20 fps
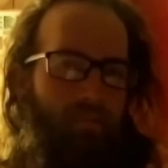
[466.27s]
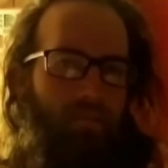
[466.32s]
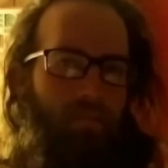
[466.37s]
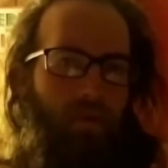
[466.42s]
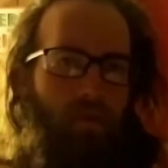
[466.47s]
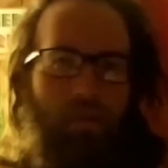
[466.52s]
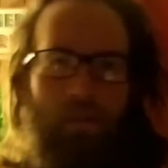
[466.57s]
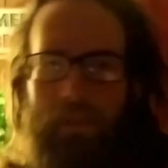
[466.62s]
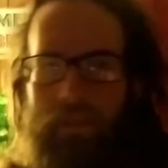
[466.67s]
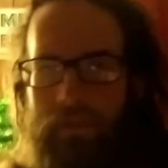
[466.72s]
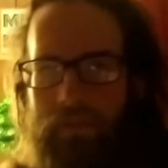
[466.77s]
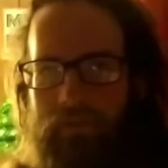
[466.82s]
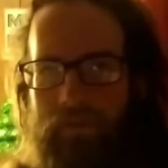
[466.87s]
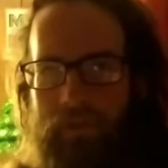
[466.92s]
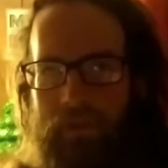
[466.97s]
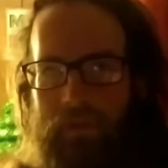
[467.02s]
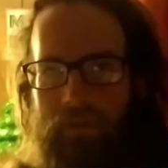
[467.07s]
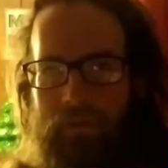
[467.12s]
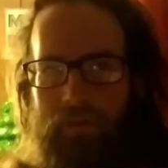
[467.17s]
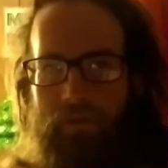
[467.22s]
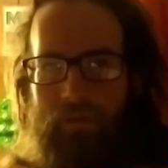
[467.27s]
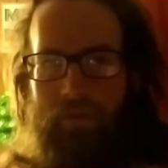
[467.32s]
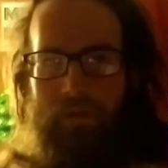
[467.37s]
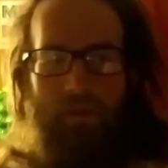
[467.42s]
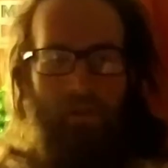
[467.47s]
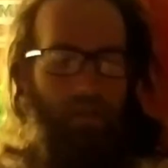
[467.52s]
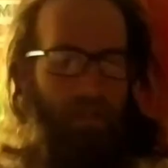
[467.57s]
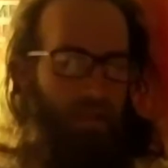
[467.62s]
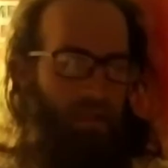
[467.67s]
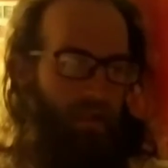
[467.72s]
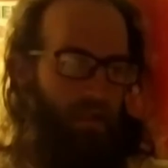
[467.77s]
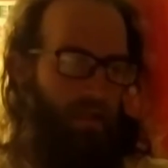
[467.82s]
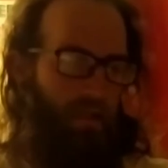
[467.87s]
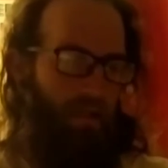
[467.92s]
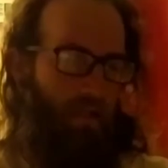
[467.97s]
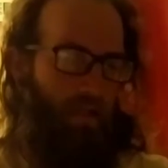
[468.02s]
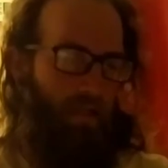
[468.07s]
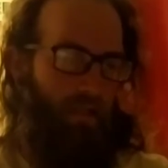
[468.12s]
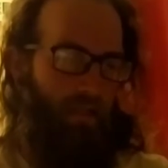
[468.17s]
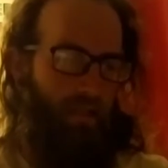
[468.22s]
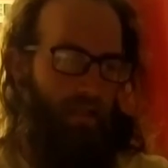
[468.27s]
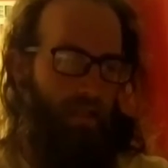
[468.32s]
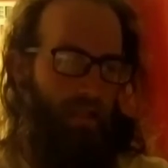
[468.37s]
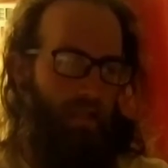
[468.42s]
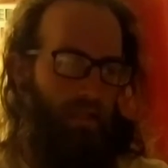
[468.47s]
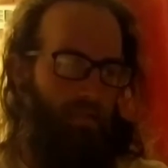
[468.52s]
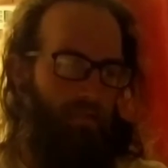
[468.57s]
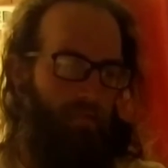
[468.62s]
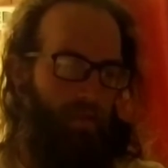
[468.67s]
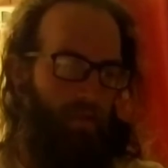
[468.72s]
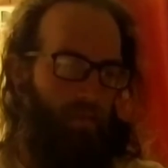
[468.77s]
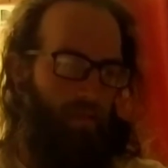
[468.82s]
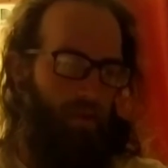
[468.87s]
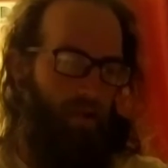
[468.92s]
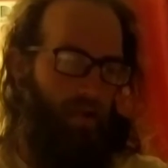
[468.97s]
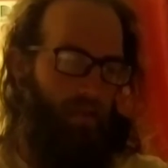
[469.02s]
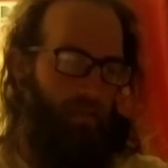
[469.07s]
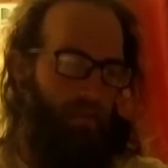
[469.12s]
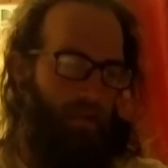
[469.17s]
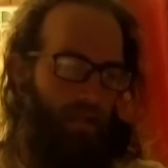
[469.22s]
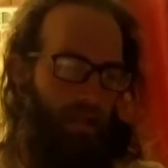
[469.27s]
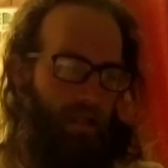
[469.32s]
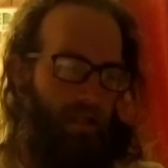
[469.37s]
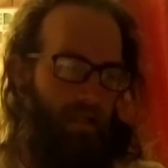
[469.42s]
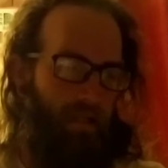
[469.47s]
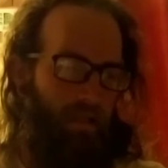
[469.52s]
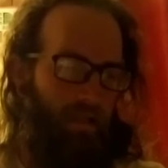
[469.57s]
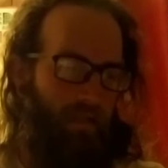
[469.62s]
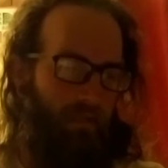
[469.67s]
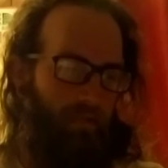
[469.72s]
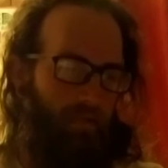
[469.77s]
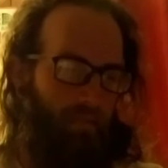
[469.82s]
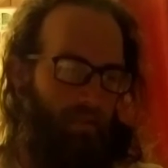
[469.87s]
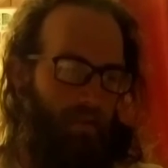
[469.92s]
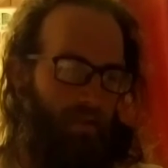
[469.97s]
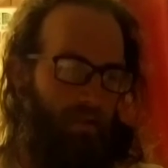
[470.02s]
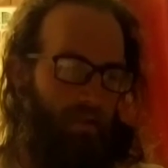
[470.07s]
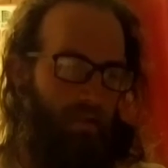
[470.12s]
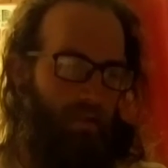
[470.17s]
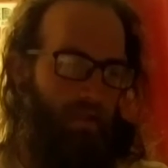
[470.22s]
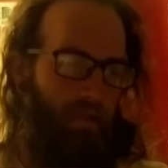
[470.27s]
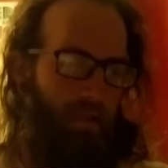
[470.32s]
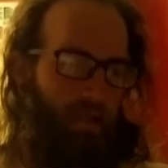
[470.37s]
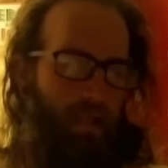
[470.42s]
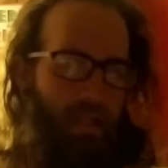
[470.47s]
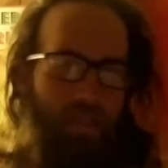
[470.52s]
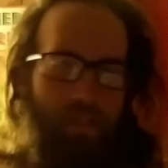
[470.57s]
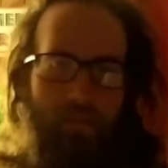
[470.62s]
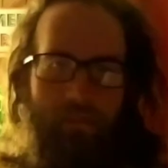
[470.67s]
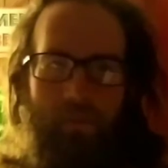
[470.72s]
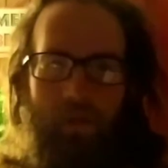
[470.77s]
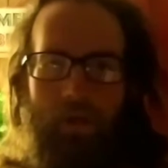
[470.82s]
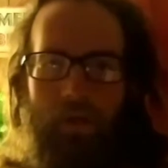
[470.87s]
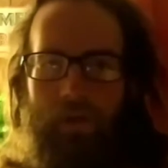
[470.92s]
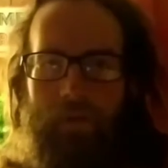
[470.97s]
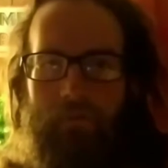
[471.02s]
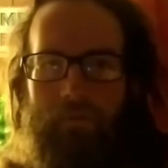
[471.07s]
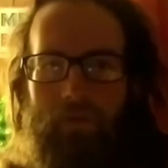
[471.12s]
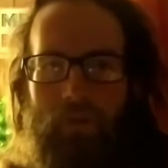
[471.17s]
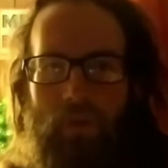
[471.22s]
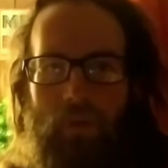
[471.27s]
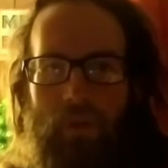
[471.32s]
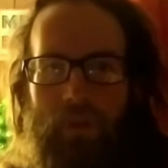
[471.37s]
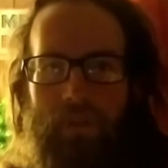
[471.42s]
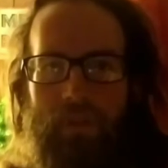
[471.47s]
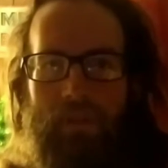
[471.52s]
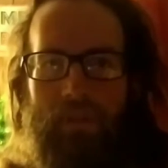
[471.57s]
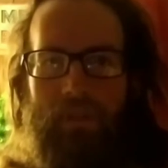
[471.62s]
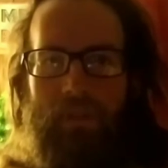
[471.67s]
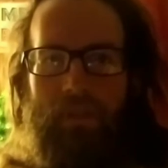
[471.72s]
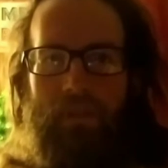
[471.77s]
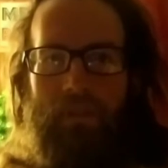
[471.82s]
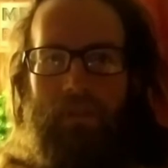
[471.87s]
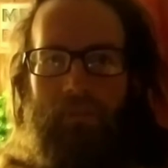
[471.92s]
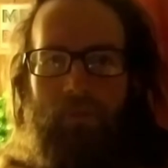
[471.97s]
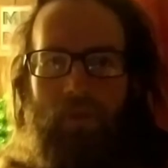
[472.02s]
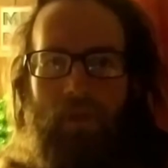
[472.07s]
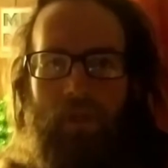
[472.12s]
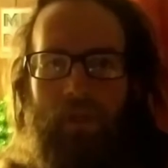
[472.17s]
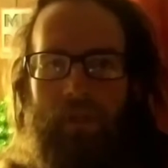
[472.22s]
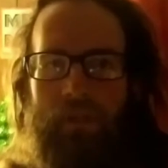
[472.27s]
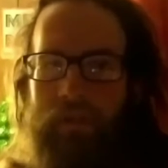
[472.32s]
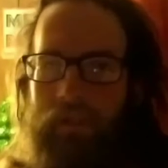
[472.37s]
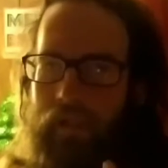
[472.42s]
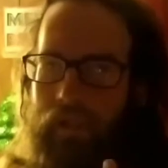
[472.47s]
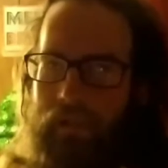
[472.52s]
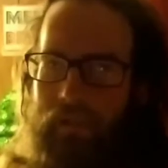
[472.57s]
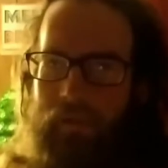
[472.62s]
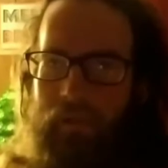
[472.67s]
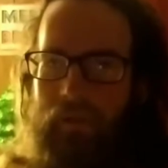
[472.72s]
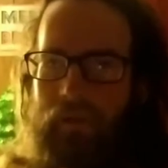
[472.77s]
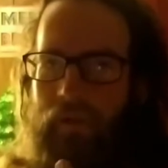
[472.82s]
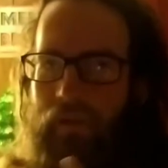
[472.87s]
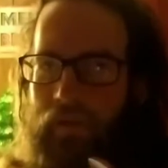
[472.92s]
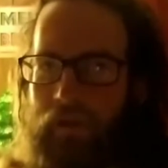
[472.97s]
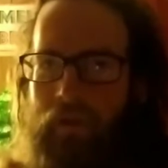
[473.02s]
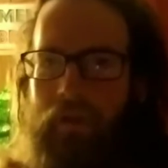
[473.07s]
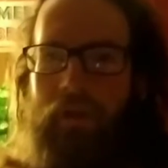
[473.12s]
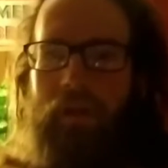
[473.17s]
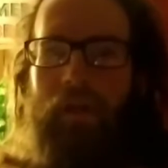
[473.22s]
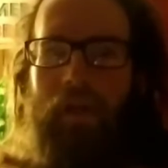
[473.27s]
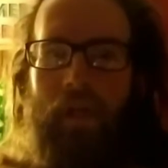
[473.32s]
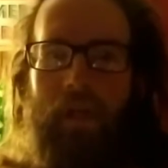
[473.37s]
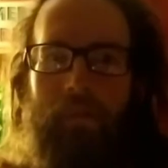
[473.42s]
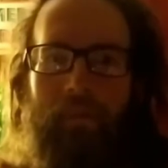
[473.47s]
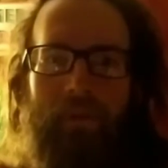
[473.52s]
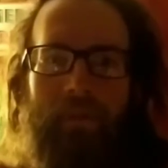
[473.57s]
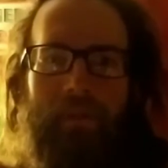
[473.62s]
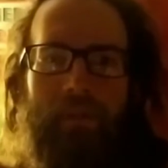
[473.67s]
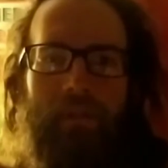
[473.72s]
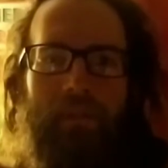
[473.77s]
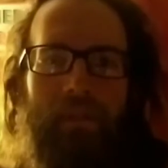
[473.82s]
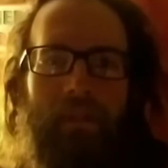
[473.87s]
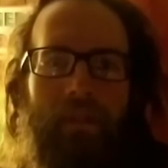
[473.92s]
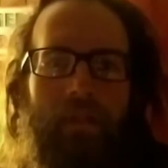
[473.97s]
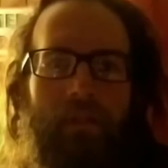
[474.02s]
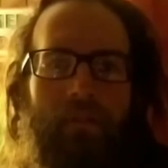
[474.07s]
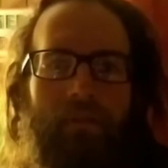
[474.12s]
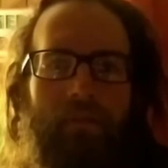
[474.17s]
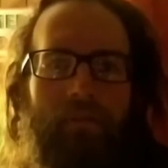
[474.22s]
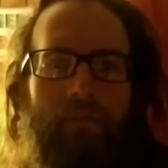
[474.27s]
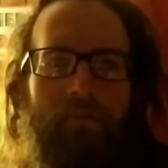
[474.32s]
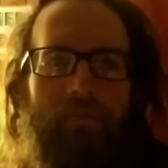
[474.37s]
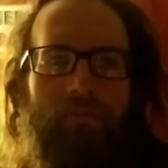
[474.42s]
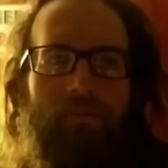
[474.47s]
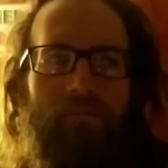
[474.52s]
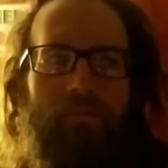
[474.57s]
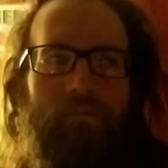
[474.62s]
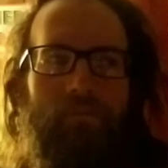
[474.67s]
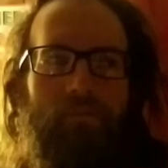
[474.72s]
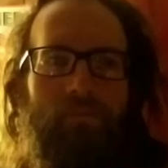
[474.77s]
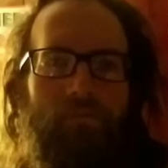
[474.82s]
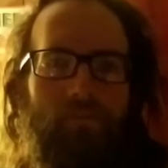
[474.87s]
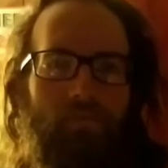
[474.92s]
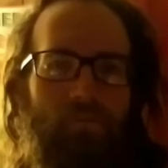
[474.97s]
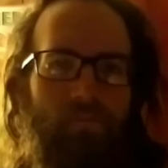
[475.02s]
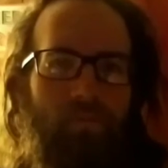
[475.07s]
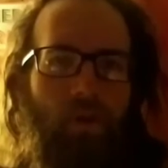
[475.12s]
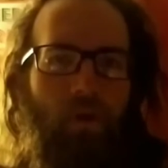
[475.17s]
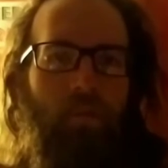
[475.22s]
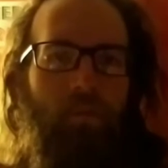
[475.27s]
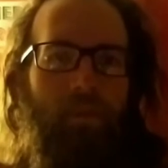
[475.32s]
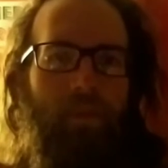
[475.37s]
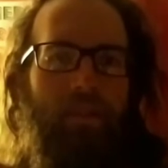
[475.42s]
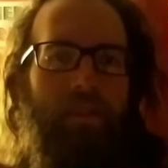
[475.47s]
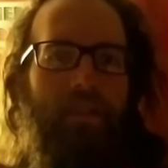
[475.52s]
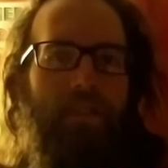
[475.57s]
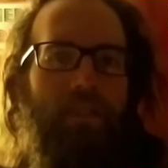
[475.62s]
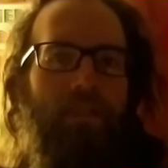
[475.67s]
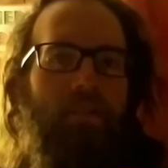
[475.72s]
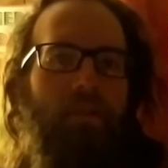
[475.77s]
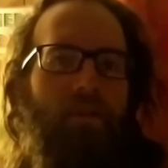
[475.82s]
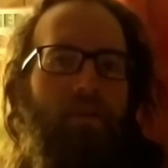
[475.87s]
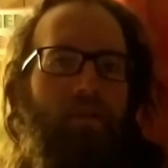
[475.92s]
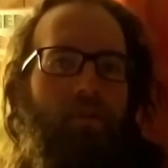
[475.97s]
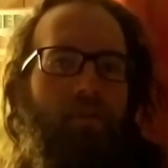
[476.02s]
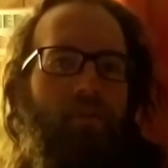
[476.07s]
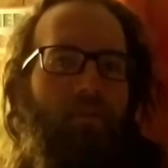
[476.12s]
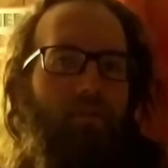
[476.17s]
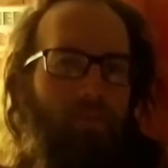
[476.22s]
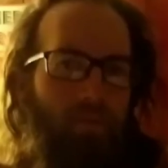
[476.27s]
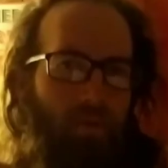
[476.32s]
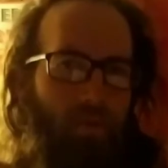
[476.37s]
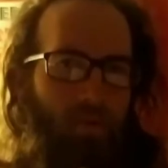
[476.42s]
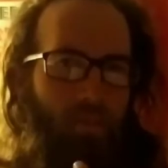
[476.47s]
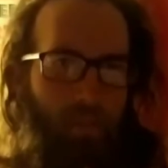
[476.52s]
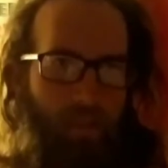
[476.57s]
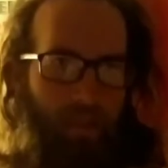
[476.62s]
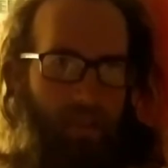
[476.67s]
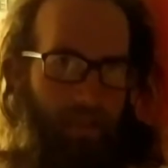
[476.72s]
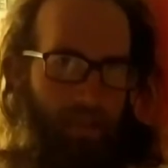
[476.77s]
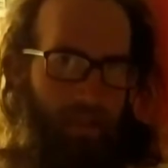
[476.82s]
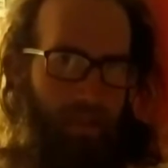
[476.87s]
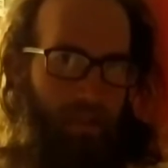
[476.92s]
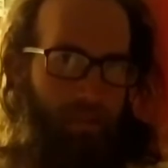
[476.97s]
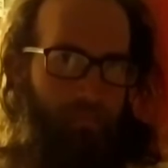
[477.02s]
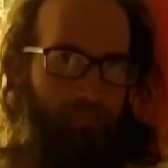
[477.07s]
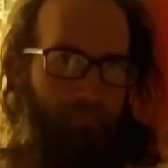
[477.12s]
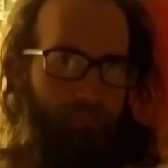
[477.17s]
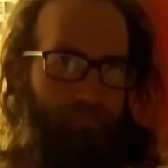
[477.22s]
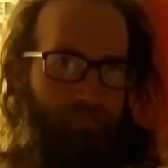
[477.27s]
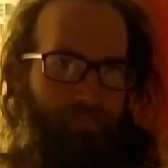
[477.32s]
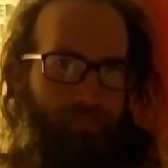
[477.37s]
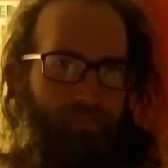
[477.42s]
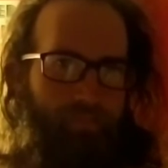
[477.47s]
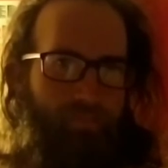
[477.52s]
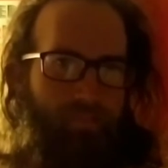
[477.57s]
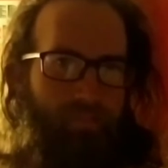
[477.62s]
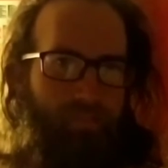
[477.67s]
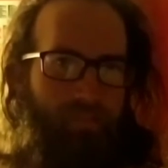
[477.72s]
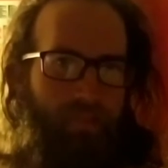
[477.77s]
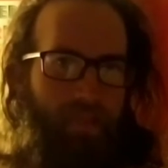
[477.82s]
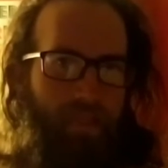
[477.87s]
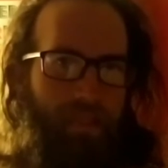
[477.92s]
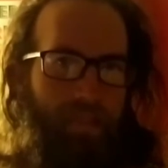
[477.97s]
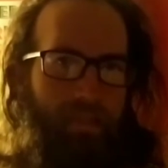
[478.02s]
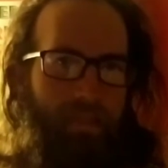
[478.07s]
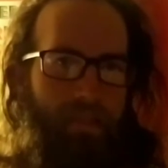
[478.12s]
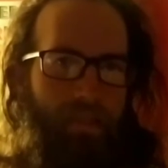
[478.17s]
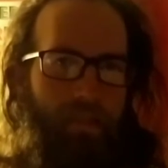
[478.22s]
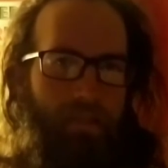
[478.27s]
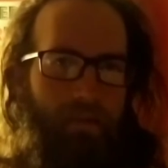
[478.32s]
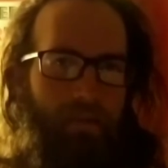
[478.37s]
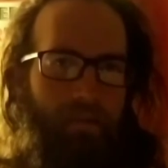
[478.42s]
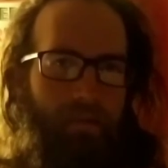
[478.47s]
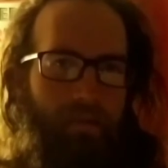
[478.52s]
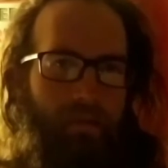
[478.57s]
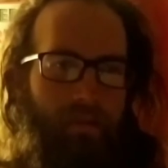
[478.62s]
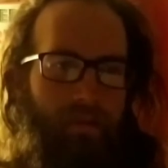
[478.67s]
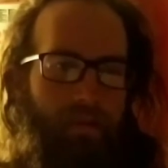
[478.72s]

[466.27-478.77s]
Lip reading: all the list of skills, and then at the very bottom I kind of gave them some narrative choices, because I'm trying to kind of get them to see that RPGs are a role-playing game, and